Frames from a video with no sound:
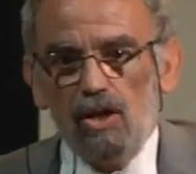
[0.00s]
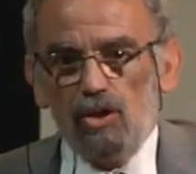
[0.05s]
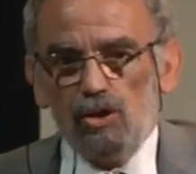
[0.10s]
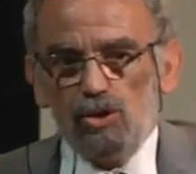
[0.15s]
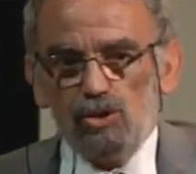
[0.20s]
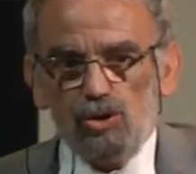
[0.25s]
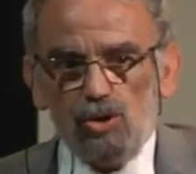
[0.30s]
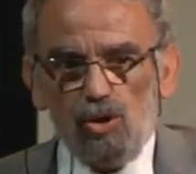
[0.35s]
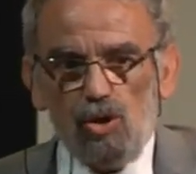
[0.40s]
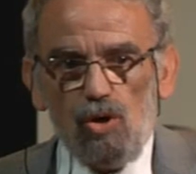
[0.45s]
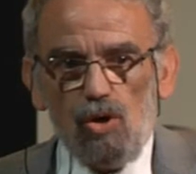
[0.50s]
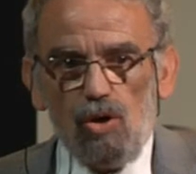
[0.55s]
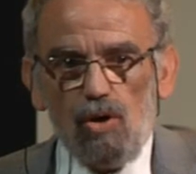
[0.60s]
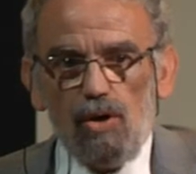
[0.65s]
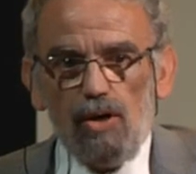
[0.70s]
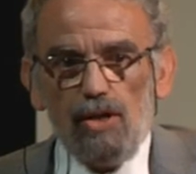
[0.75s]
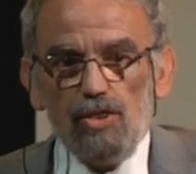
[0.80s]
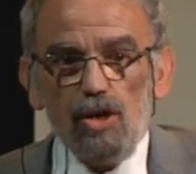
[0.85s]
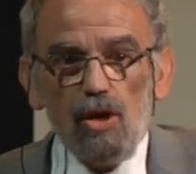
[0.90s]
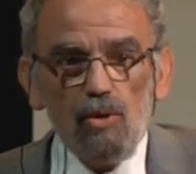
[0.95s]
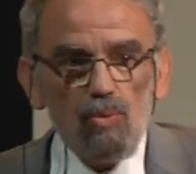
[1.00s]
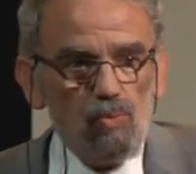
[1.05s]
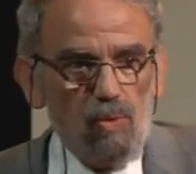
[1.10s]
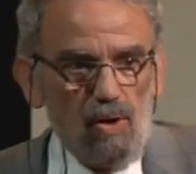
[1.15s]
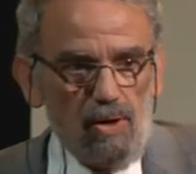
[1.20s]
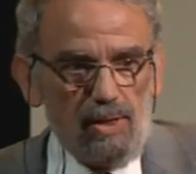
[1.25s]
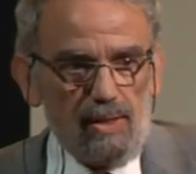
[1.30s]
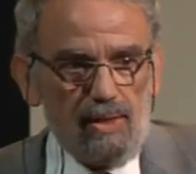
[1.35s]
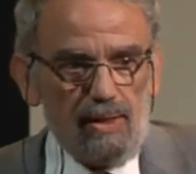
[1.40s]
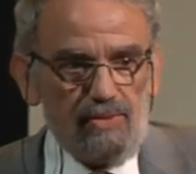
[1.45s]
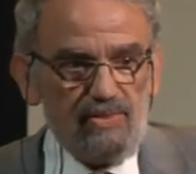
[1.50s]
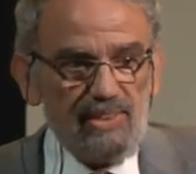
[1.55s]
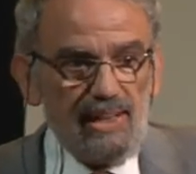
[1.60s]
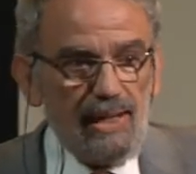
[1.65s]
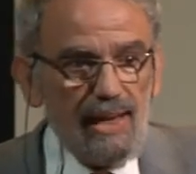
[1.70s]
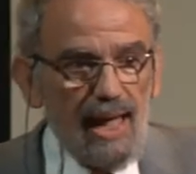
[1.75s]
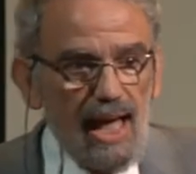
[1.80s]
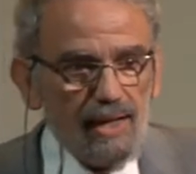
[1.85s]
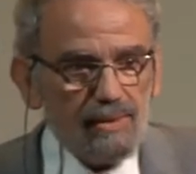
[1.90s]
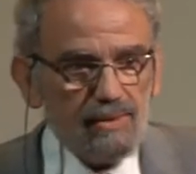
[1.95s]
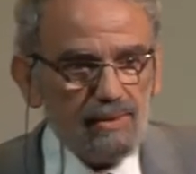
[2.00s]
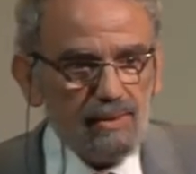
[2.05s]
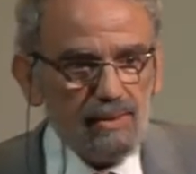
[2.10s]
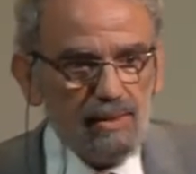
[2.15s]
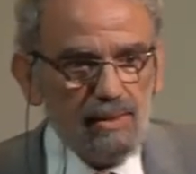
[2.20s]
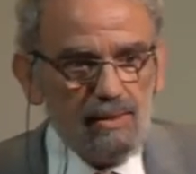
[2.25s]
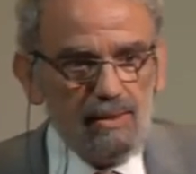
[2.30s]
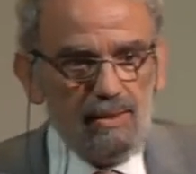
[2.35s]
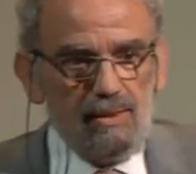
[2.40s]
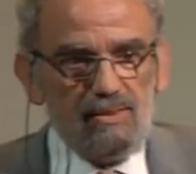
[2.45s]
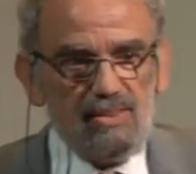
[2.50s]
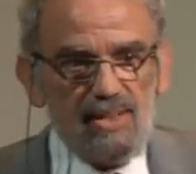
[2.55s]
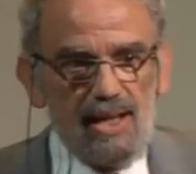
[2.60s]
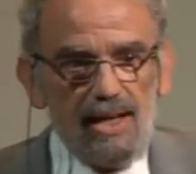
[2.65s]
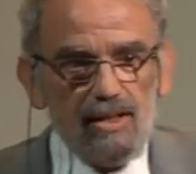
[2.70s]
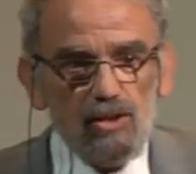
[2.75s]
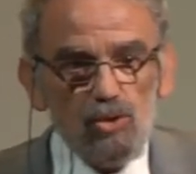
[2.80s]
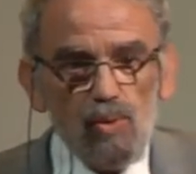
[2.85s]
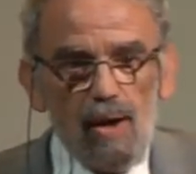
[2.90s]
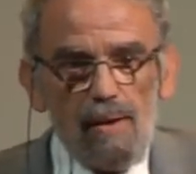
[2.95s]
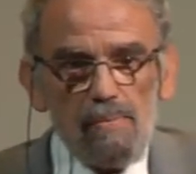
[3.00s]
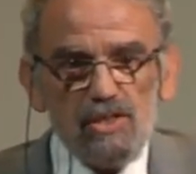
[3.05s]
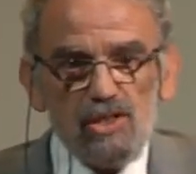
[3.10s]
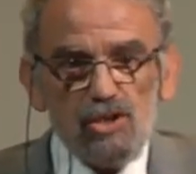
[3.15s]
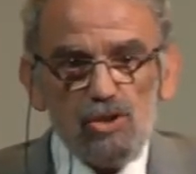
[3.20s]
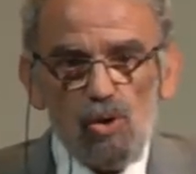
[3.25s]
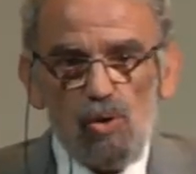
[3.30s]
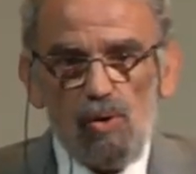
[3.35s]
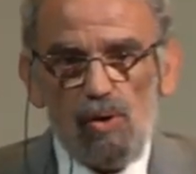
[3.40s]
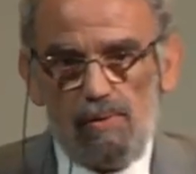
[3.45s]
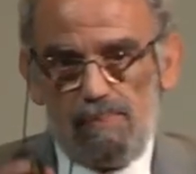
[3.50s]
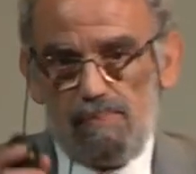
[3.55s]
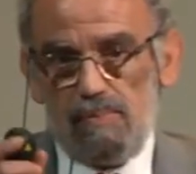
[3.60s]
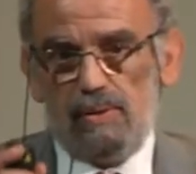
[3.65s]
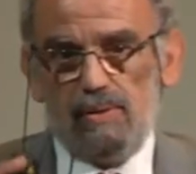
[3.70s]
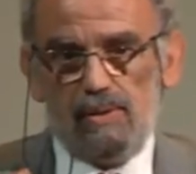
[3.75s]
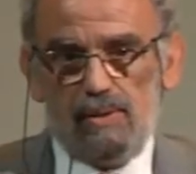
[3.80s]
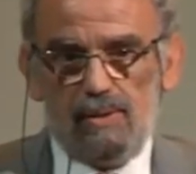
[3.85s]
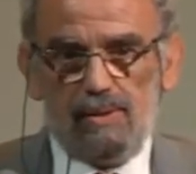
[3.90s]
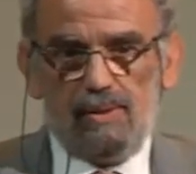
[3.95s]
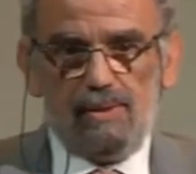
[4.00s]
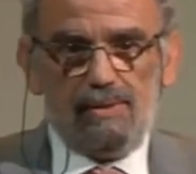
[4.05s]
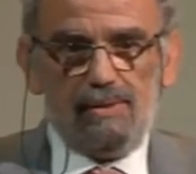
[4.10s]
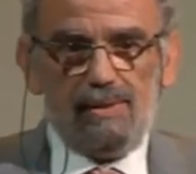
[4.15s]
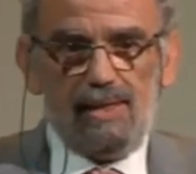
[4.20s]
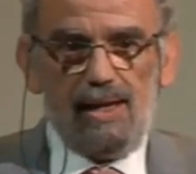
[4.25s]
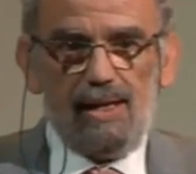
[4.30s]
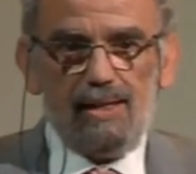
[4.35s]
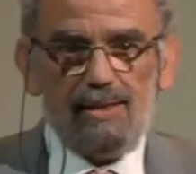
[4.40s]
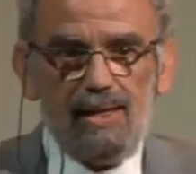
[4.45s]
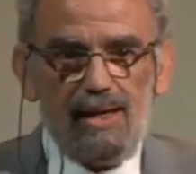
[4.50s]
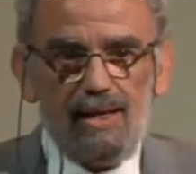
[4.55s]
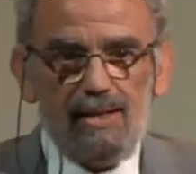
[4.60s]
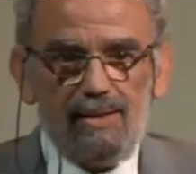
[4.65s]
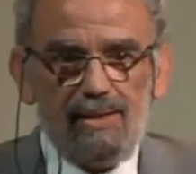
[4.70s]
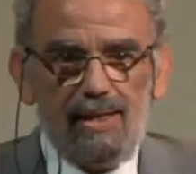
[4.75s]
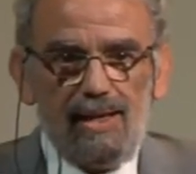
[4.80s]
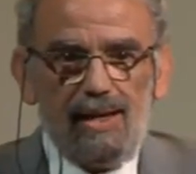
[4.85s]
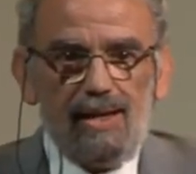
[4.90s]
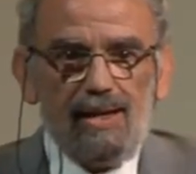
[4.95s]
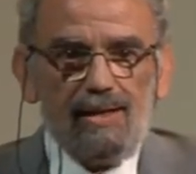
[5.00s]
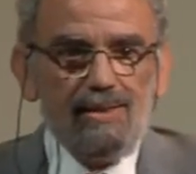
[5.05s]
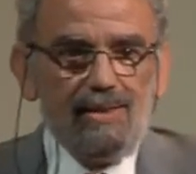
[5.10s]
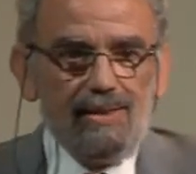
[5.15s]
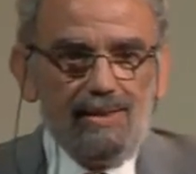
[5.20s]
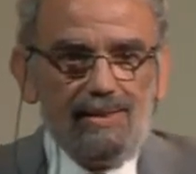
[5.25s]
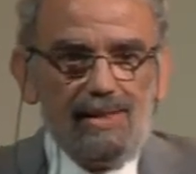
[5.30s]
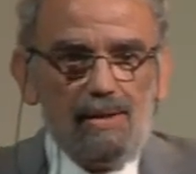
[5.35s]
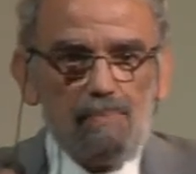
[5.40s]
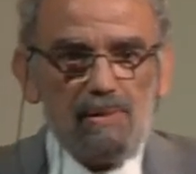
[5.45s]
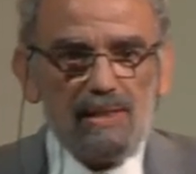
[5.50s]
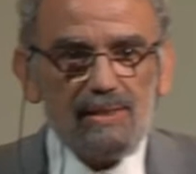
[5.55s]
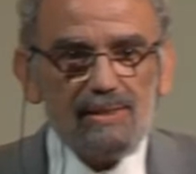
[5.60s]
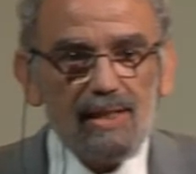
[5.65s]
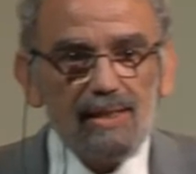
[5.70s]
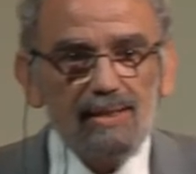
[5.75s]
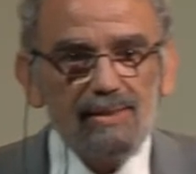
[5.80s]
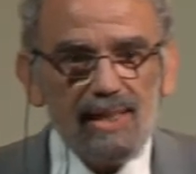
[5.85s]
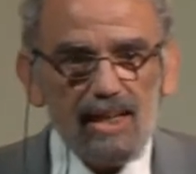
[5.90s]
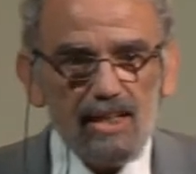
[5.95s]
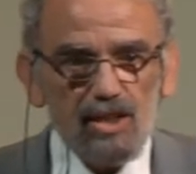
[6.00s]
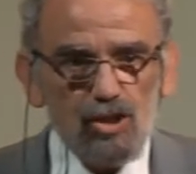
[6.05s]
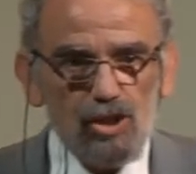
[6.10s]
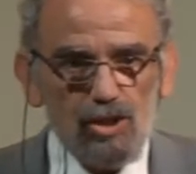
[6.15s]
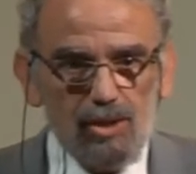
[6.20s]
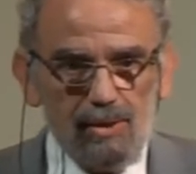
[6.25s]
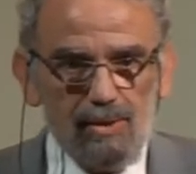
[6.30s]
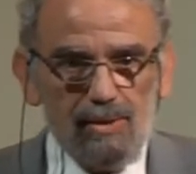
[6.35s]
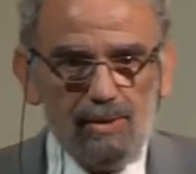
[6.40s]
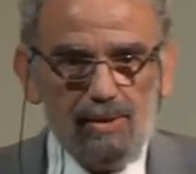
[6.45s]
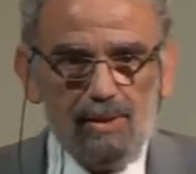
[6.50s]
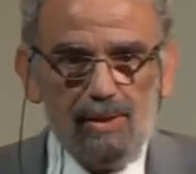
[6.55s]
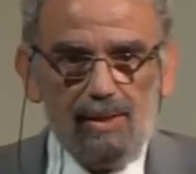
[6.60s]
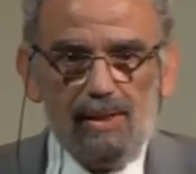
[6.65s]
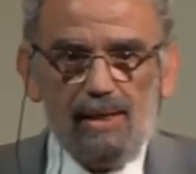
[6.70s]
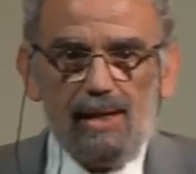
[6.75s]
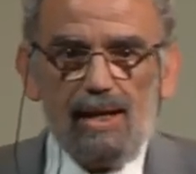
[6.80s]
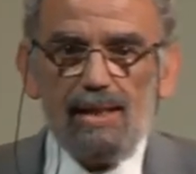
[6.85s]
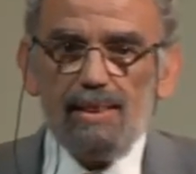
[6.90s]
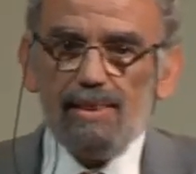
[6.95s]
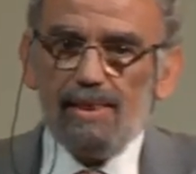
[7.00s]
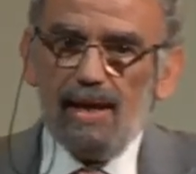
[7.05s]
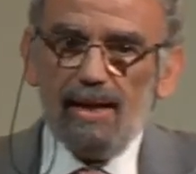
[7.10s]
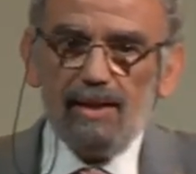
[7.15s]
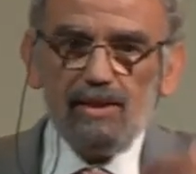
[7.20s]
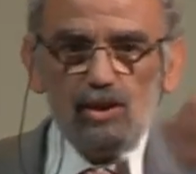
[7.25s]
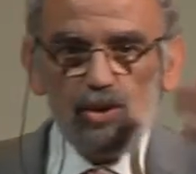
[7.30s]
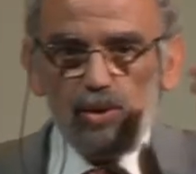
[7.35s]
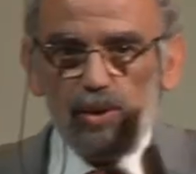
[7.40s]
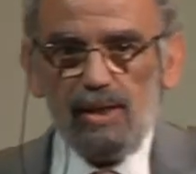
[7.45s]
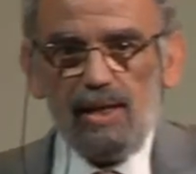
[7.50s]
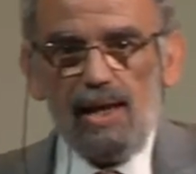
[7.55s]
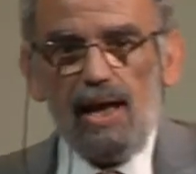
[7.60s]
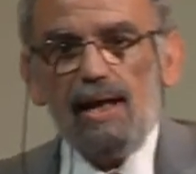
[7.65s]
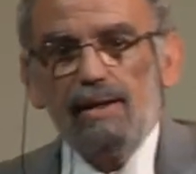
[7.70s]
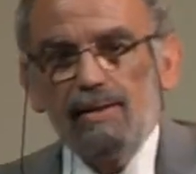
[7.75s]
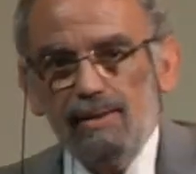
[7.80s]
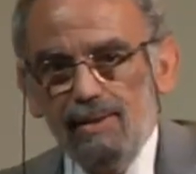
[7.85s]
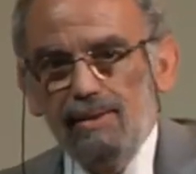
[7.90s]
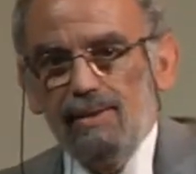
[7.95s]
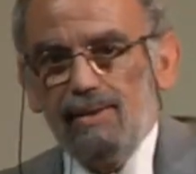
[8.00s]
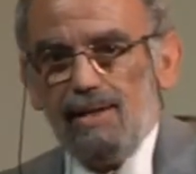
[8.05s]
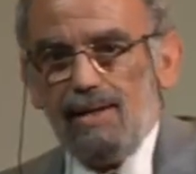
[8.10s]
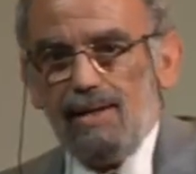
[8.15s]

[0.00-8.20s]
So don't worry, relax, try to absorb the presentation, and then you can